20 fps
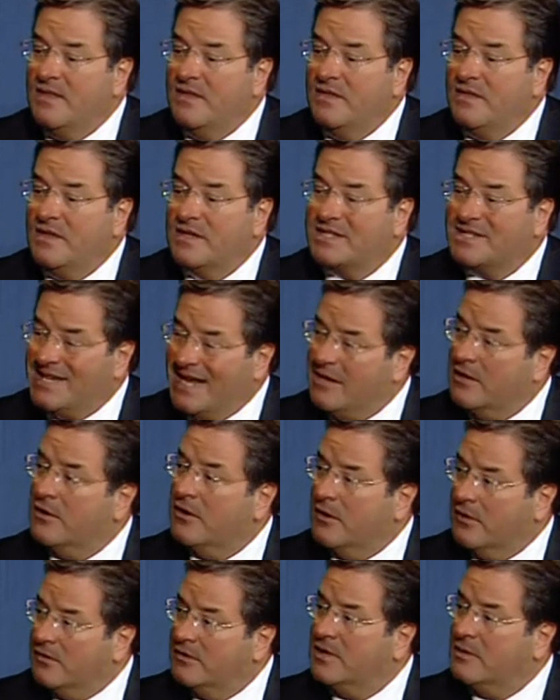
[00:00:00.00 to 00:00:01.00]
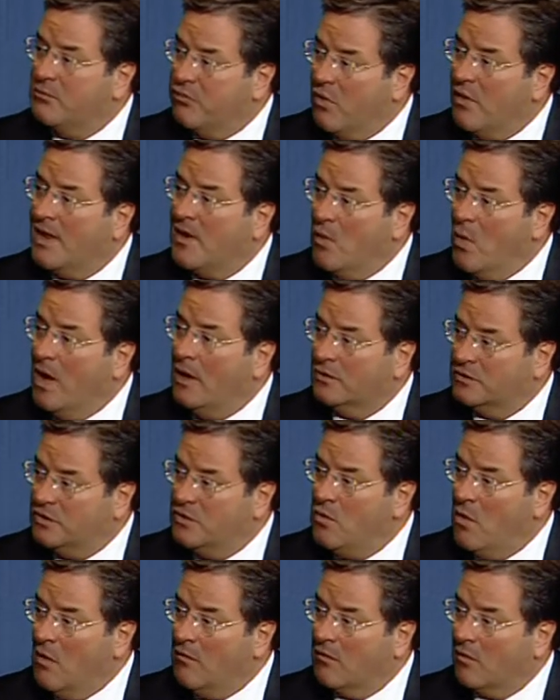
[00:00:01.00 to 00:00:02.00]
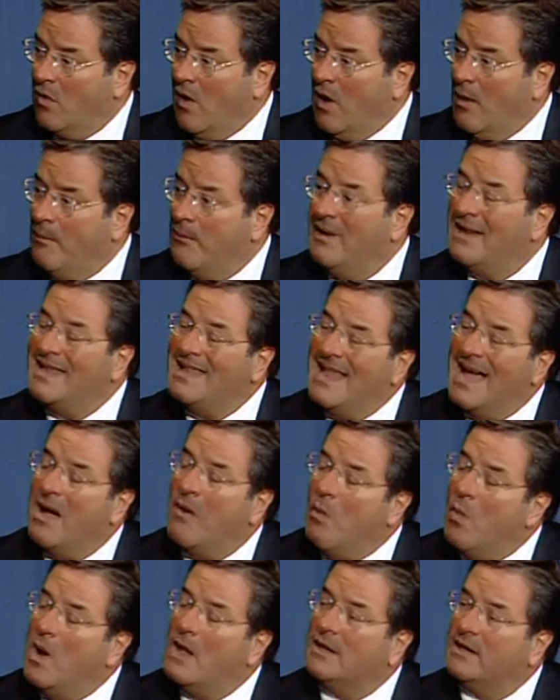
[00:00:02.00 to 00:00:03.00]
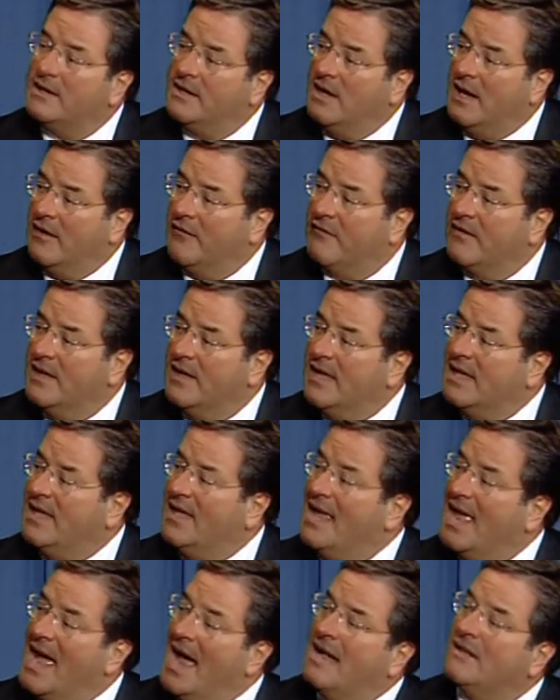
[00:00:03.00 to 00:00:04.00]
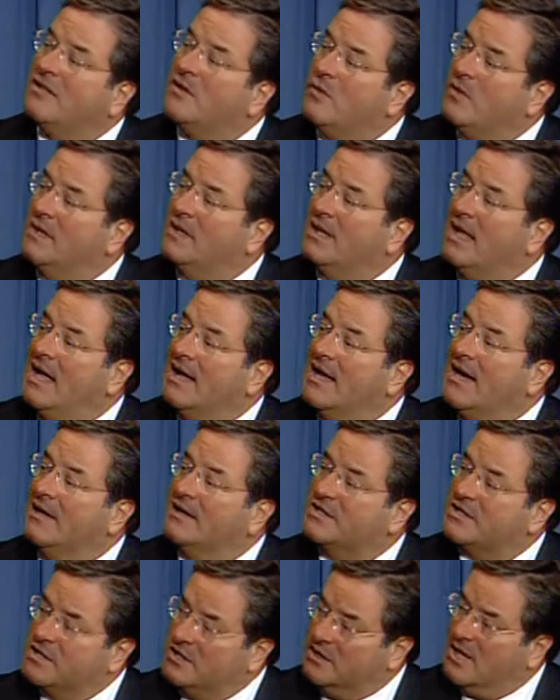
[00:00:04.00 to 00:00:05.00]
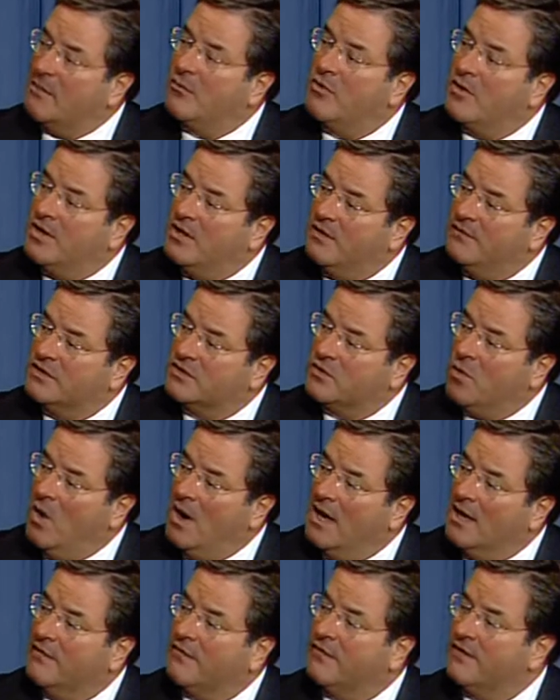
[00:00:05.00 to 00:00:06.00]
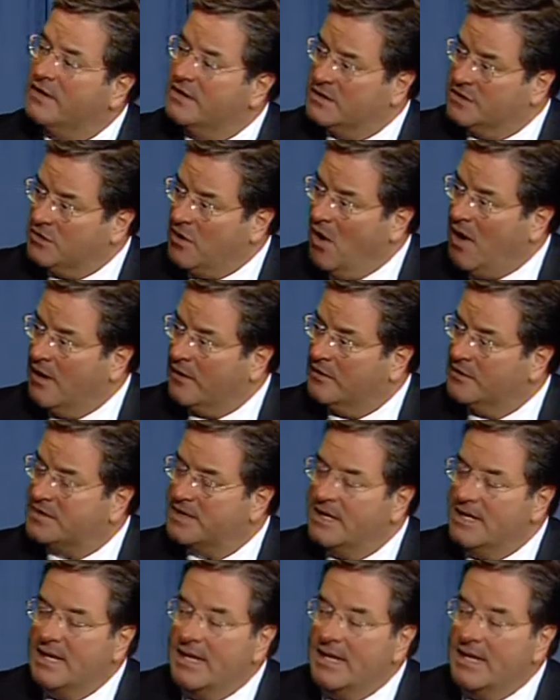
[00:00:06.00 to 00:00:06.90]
The senator did pretty well too overall, but not well enough. He had to rely on celebrity of his wife, his daughters.